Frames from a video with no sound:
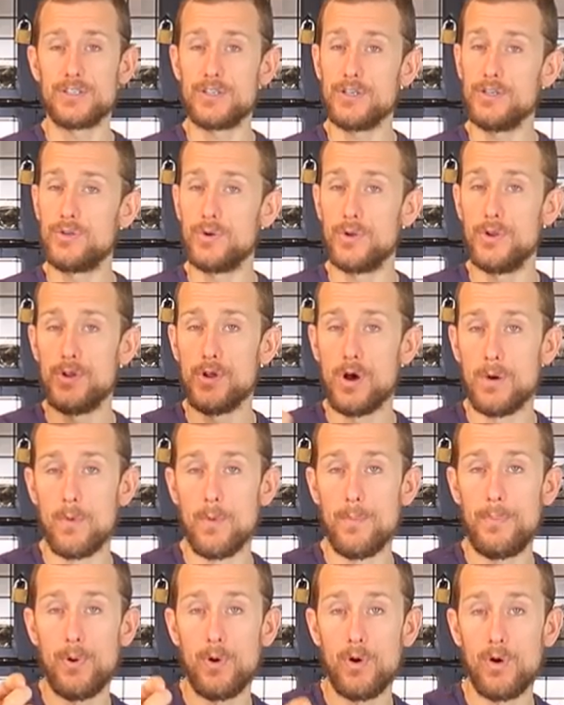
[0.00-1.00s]
So you do a
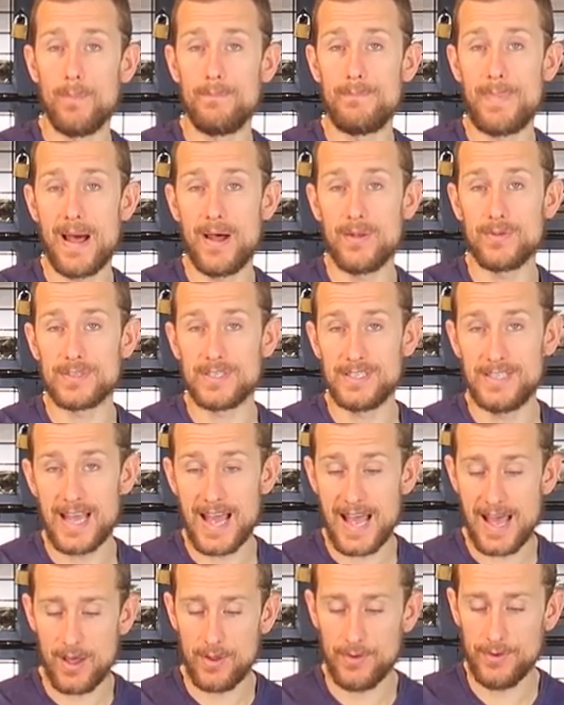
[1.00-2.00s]
normal pour, bounce
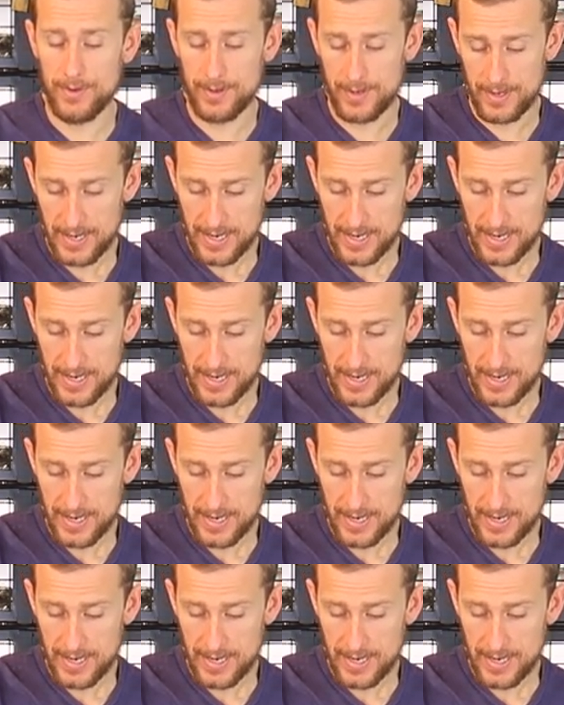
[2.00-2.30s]
down,